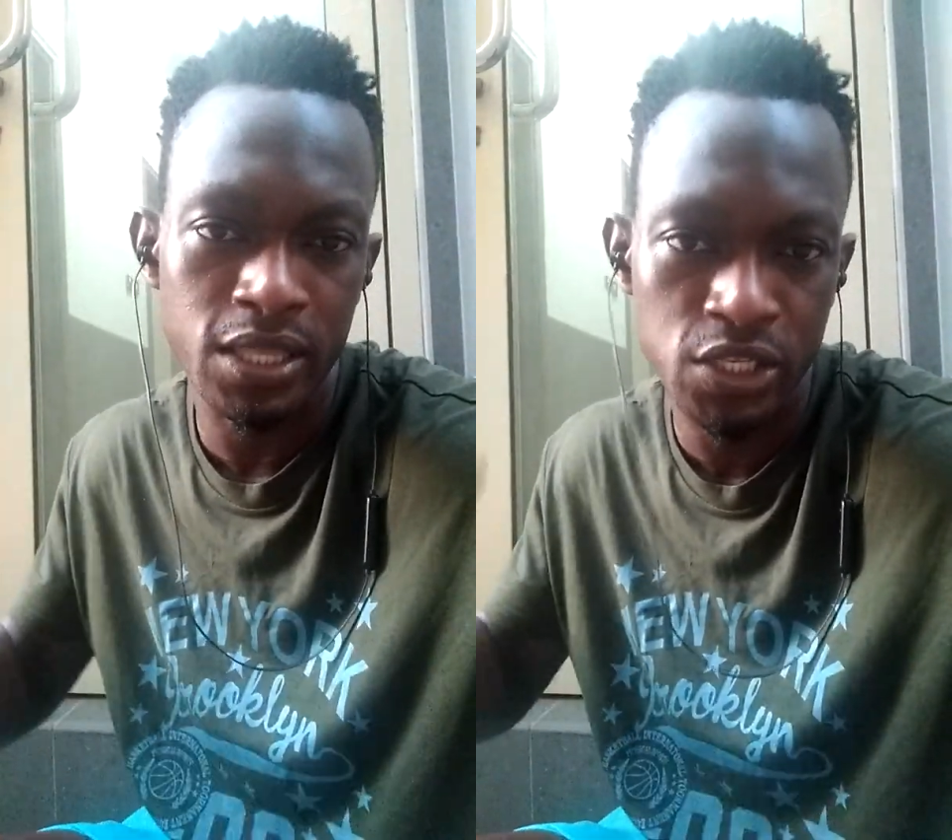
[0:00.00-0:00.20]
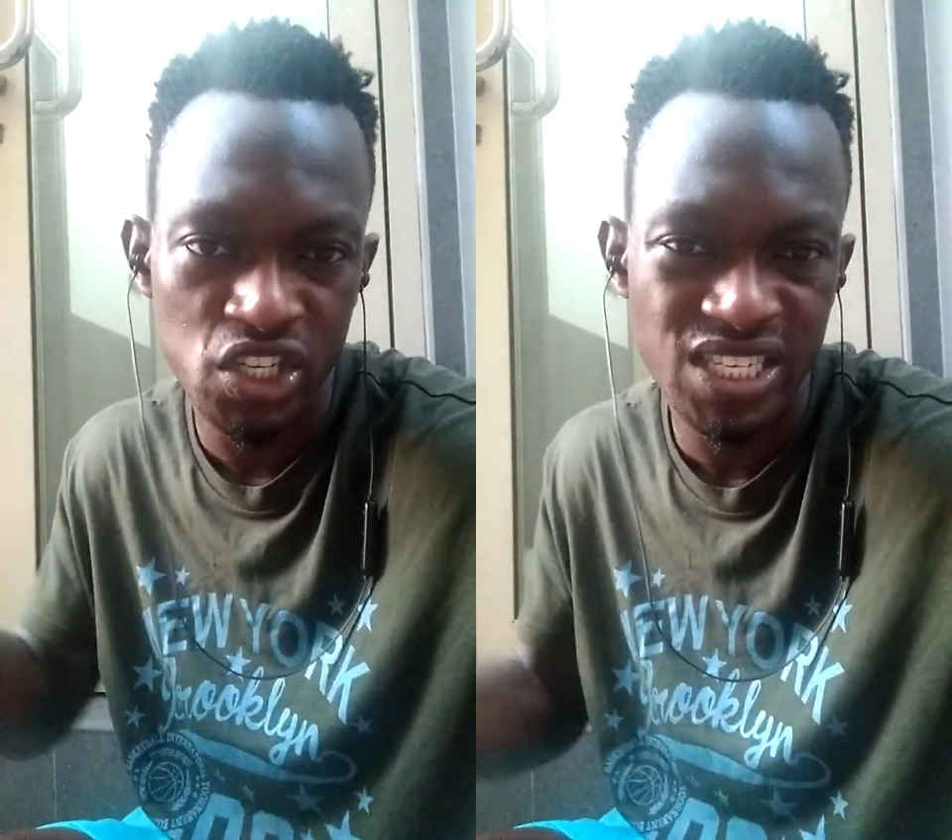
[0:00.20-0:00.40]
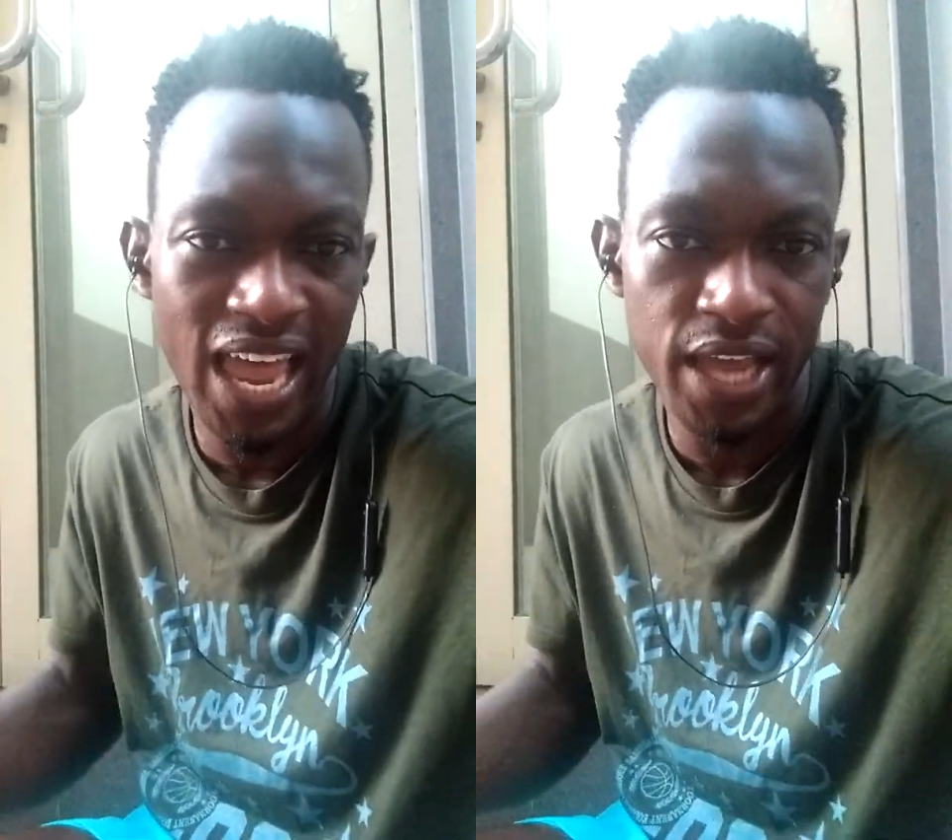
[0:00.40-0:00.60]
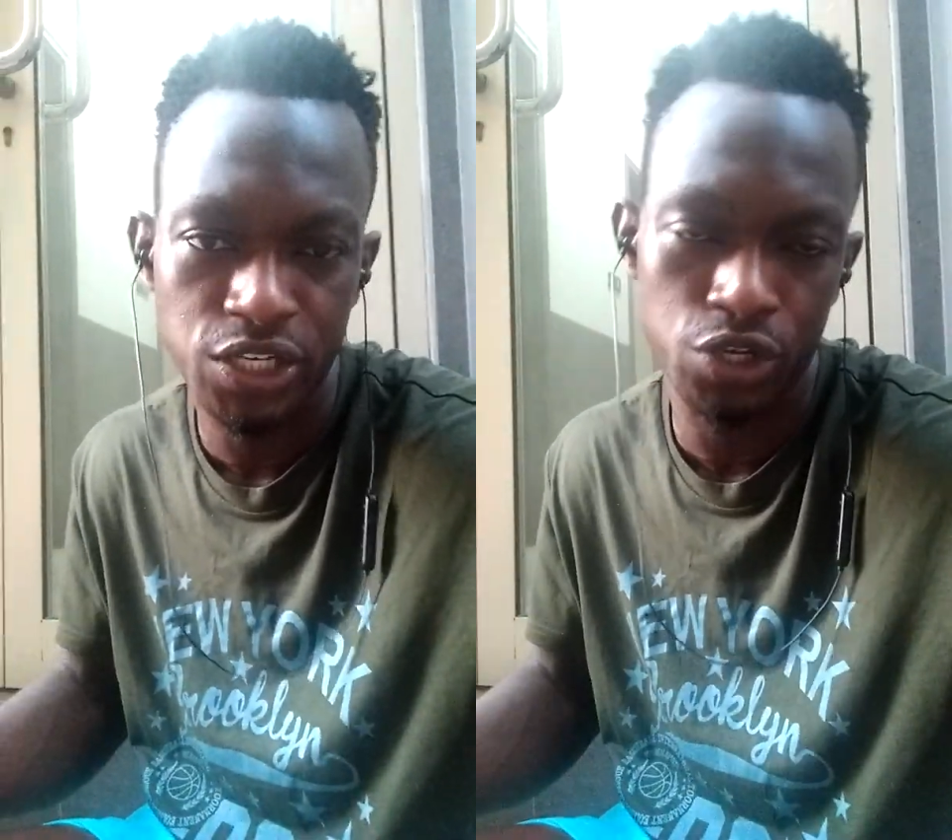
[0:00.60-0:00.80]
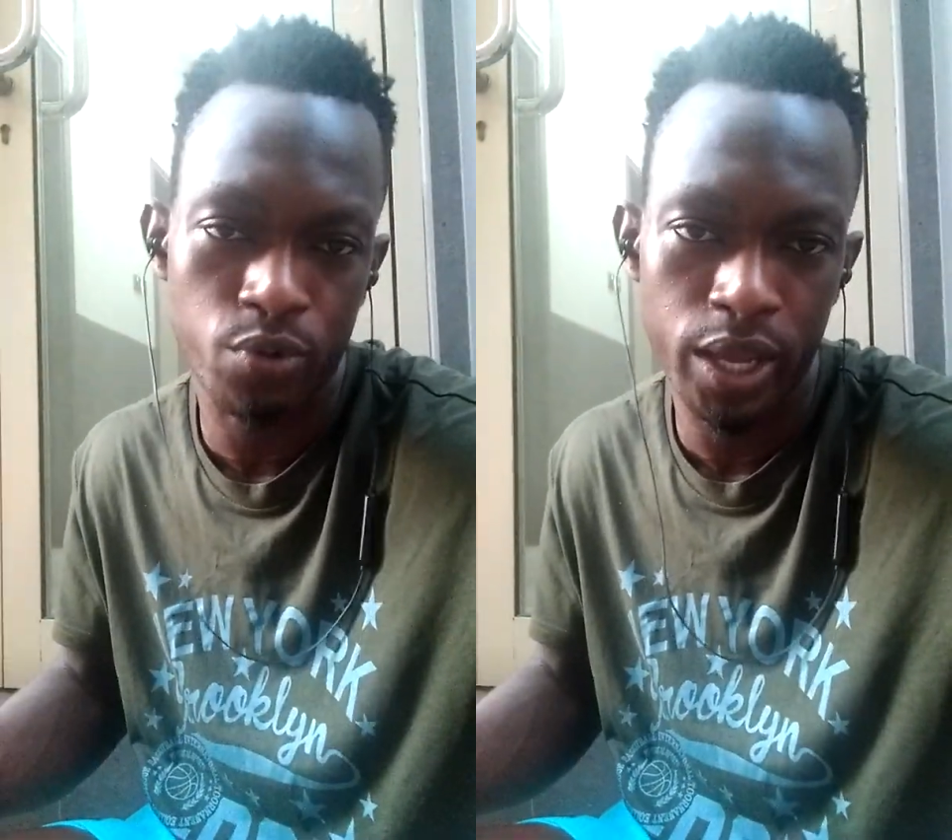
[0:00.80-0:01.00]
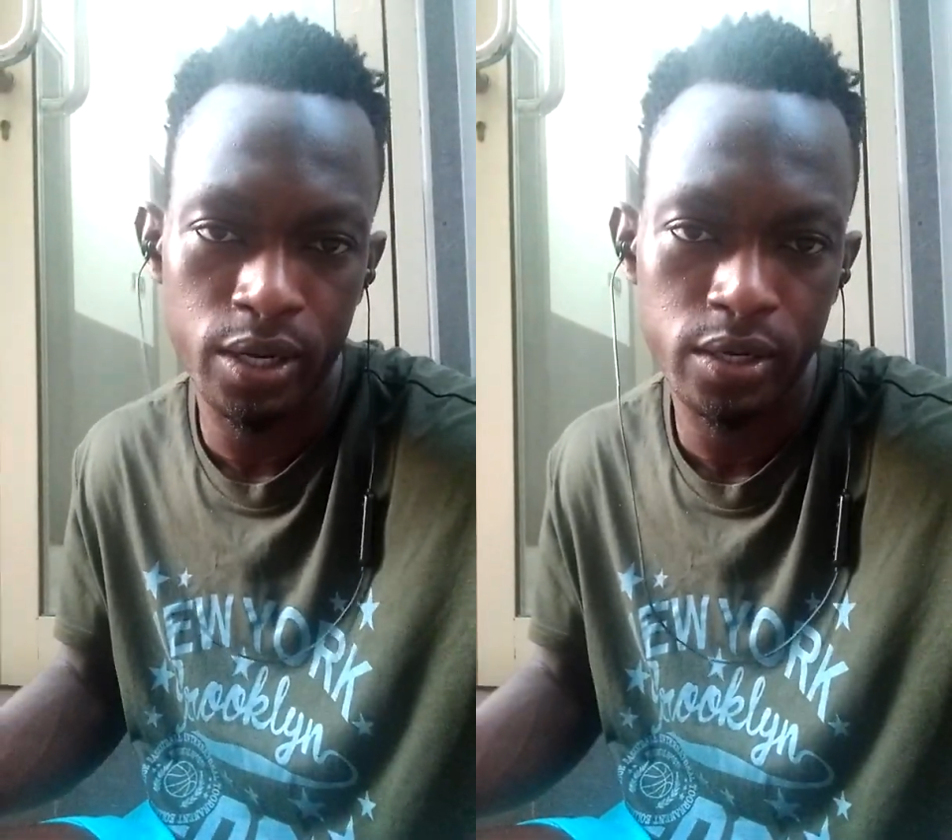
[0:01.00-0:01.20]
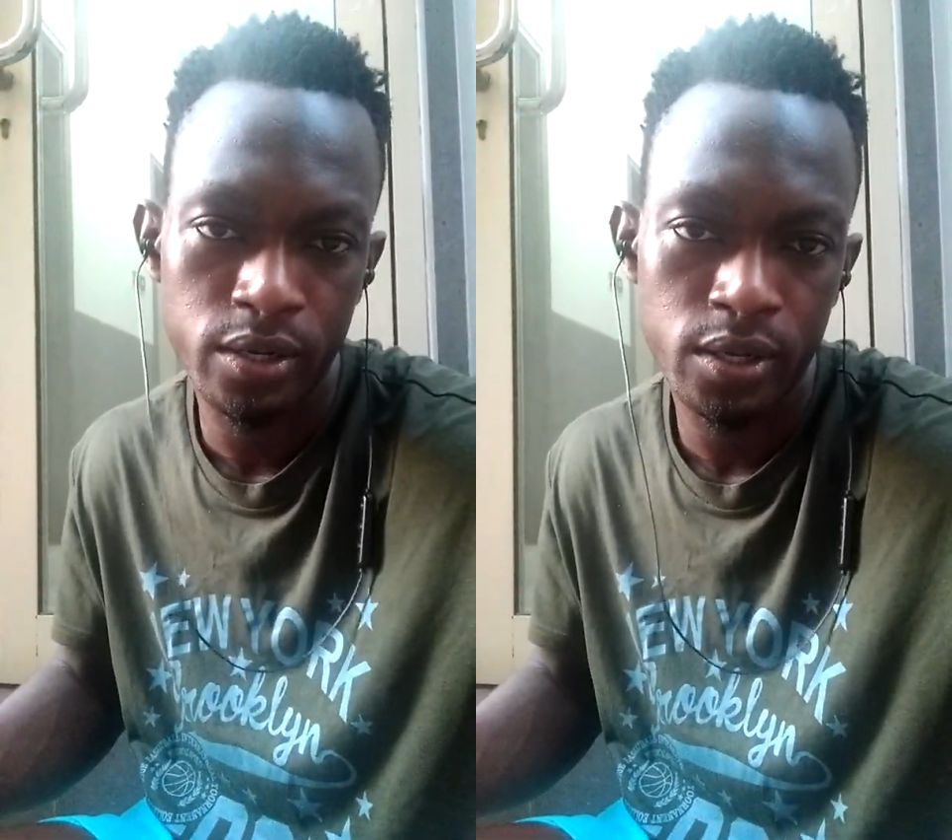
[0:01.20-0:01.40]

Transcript: the society you're in.